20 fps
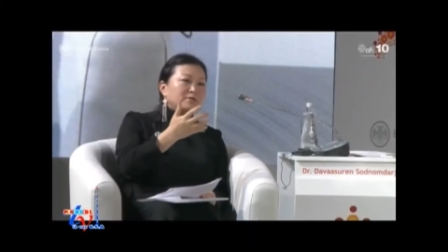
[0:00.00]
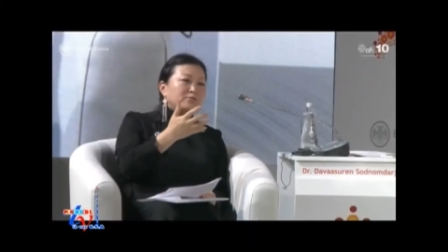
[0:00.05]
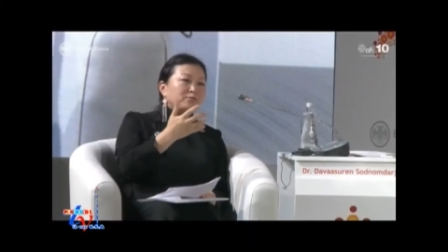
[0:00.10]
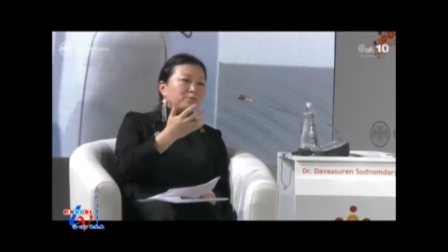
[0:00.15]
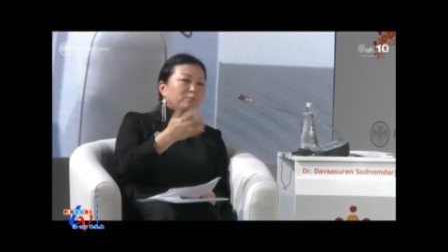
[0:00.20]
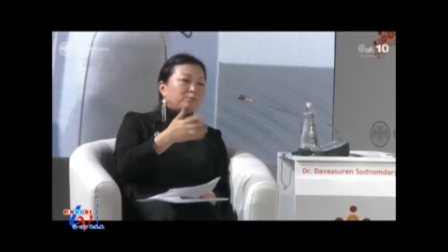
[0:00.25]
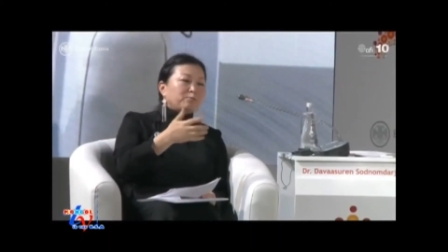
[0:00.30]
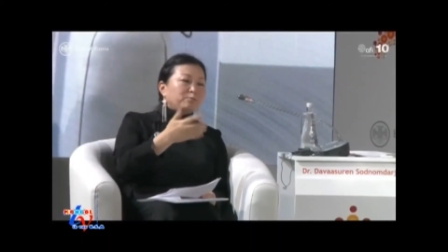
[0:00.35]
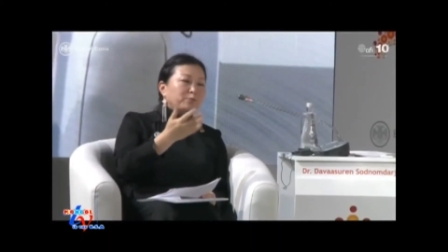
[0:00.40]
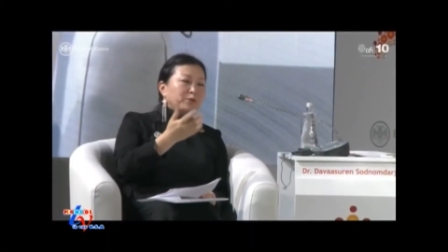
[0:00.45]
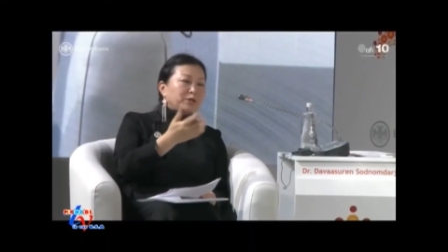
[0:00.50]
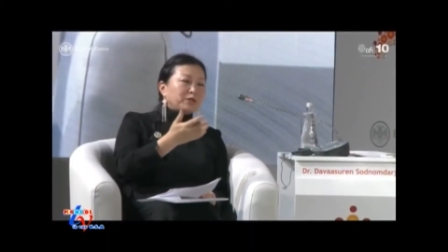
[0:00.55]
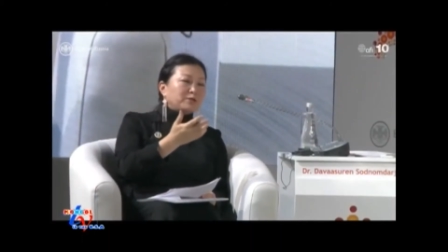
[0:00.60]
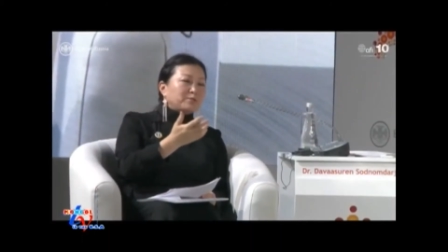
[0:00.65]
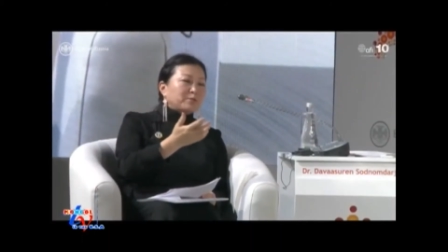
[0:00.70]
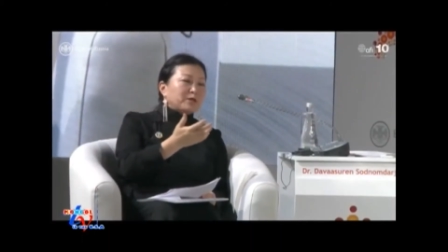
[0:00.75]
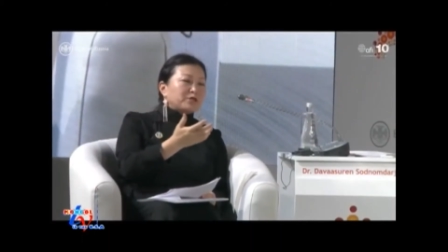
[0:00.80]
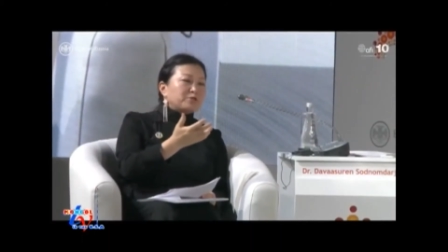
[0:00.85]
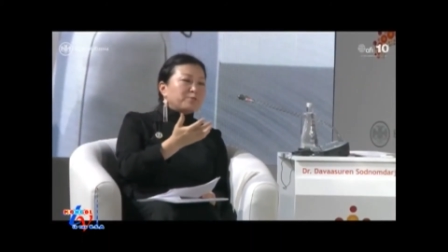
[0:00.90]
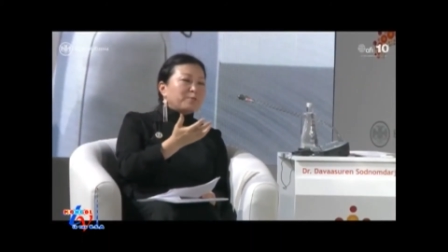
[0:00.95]
is
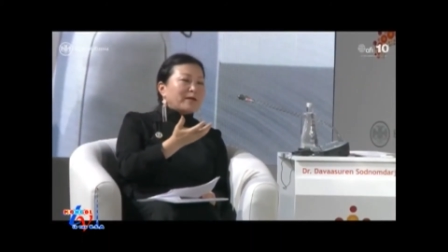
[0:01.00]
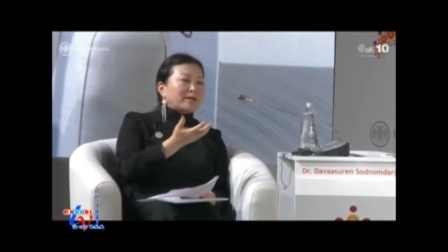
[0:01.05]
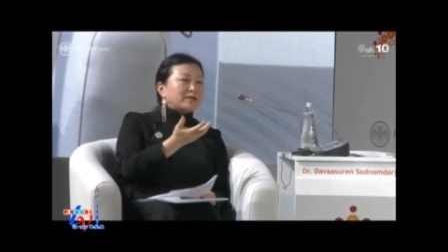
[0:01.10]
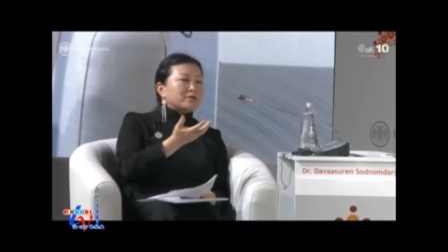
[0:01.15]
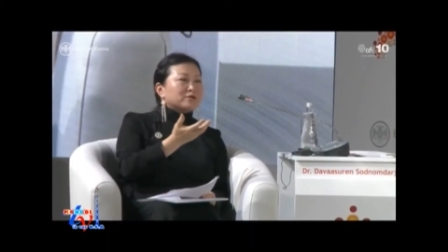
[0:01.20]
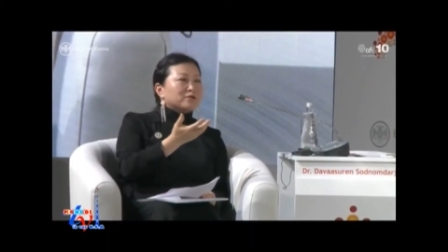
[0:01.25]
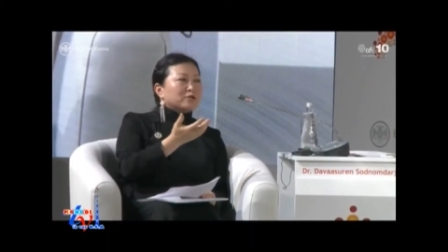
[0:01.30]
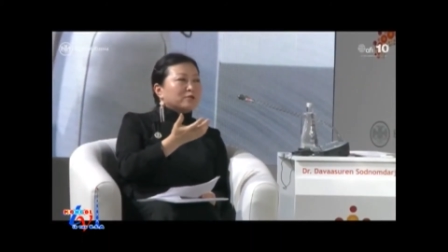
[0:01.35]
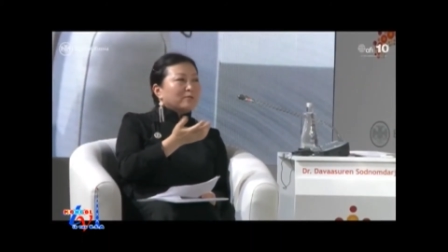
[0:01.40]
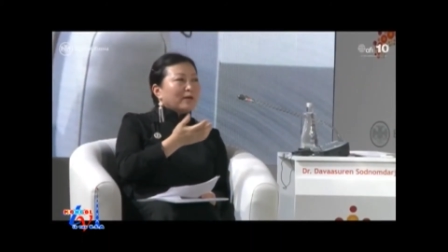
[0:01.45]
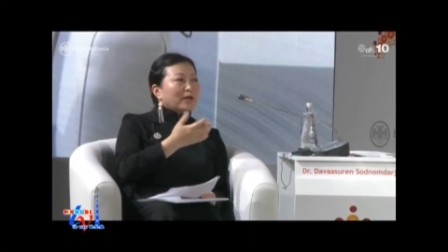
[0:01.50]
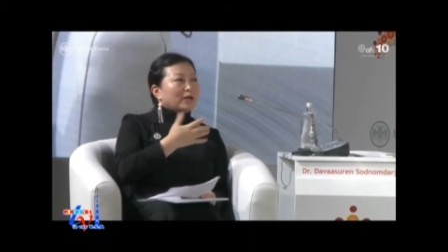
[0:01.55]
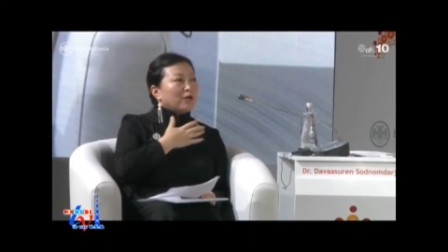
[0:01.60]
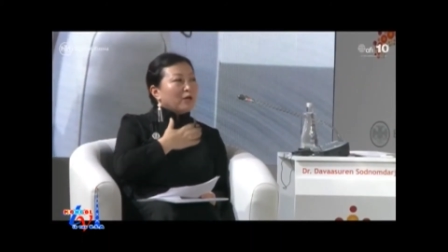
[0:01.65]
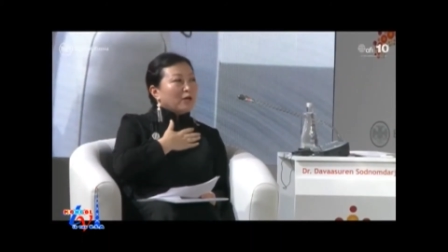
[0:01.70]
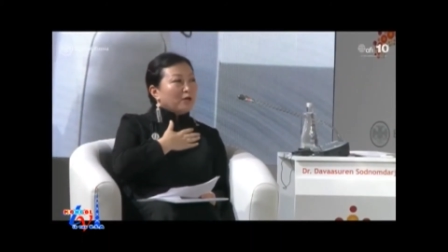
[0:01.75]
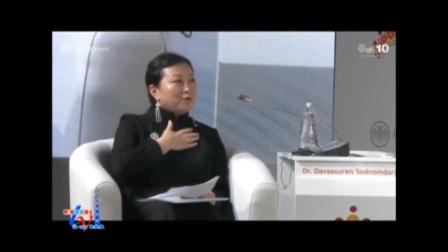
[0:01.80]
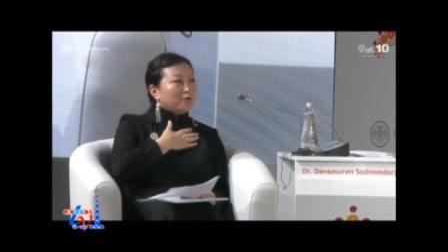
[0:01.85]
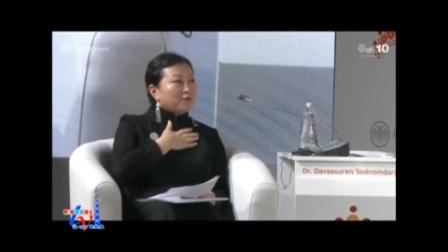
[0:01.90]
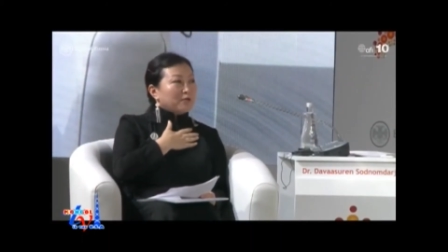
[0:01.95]
pretty much based on
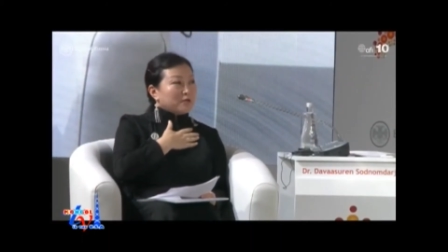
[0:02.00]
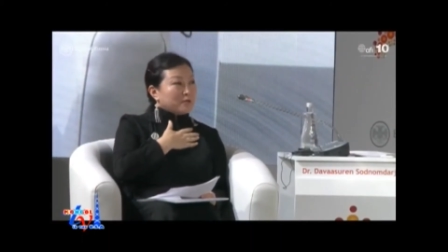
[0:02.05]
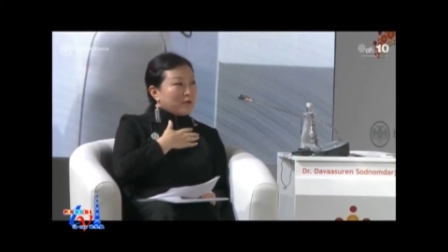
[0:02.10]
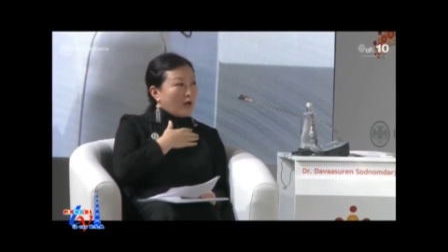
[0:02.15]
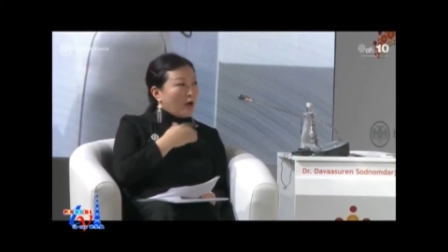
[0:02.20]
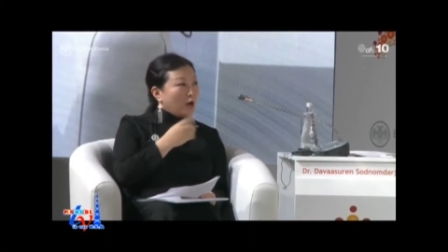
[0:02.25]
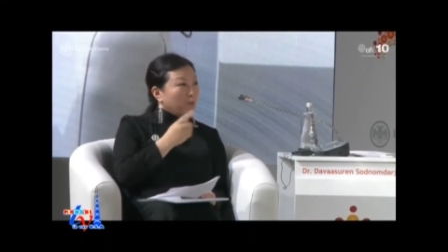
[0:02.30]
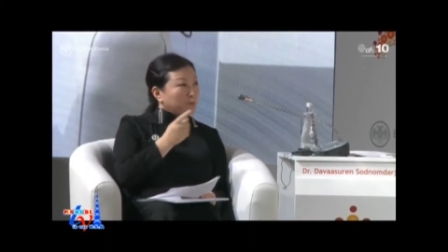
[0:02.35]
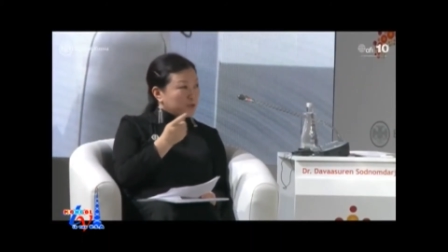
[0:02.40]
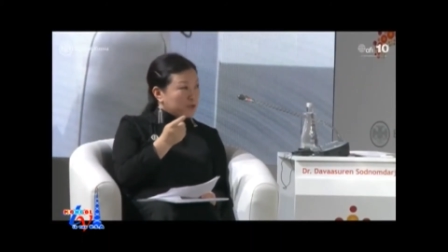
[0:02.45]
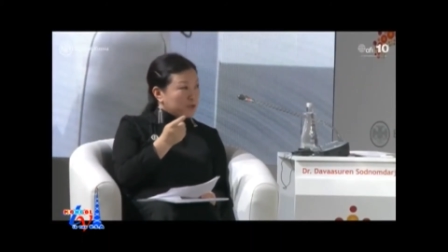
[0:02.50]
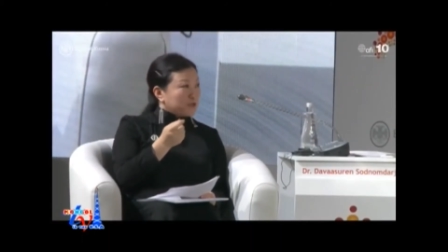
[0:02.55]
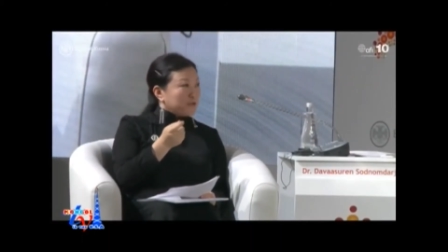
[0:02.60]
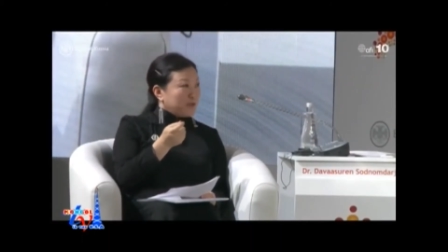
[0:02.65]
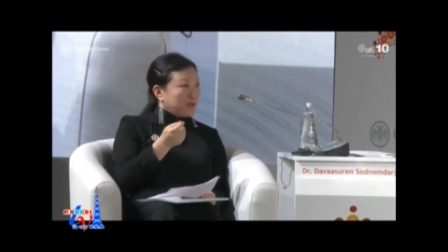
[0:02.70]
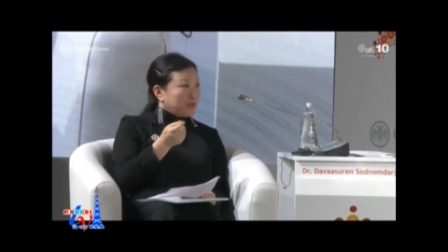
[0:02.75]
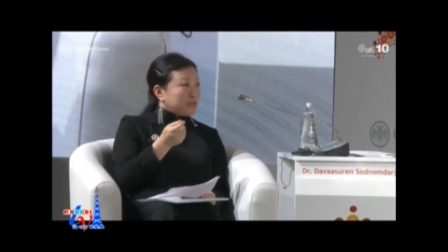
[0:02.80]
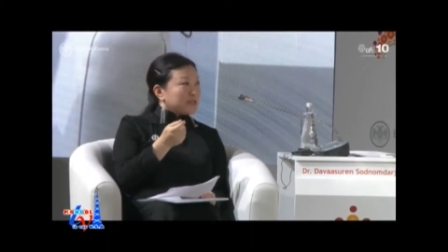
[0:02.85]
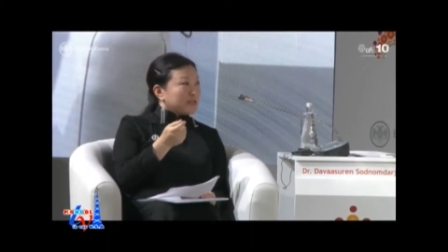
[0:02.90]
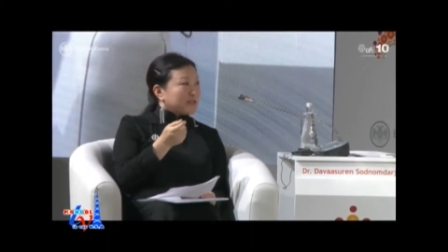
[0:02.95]
my own
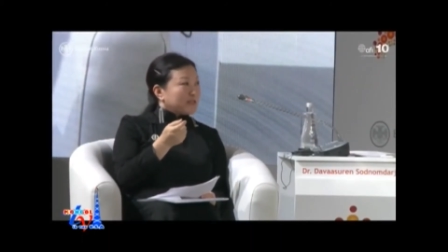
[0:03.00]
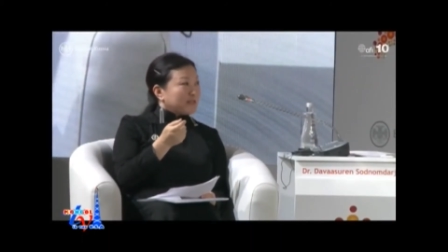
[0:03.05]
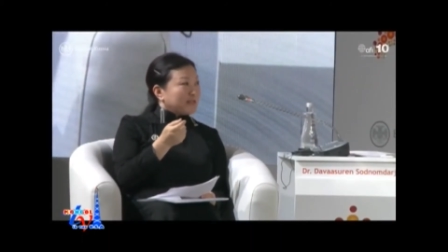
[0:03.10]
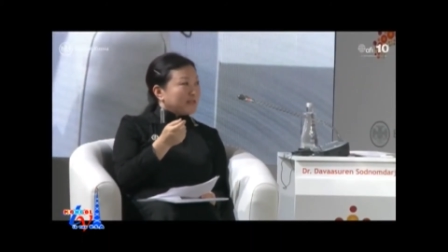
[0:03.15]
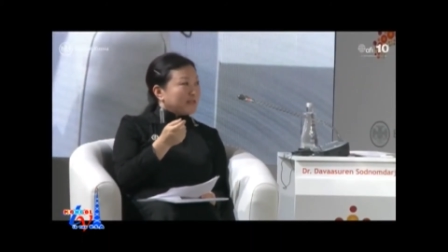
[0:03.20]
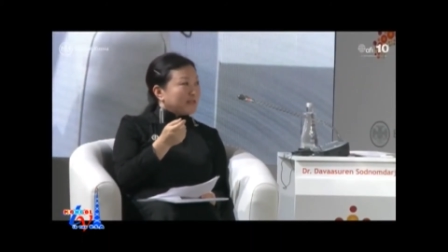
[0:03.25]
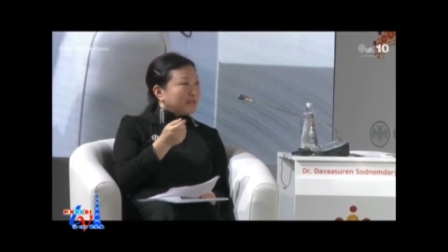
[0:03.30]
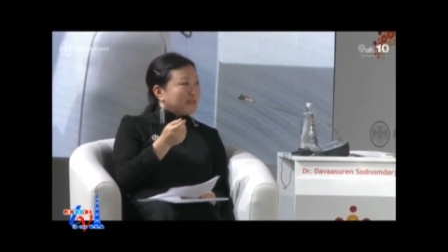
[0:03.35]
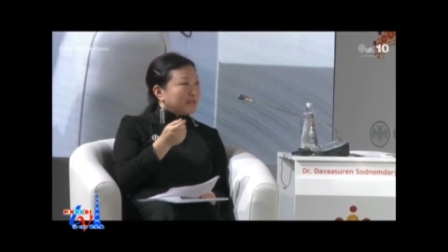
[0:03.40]
observation.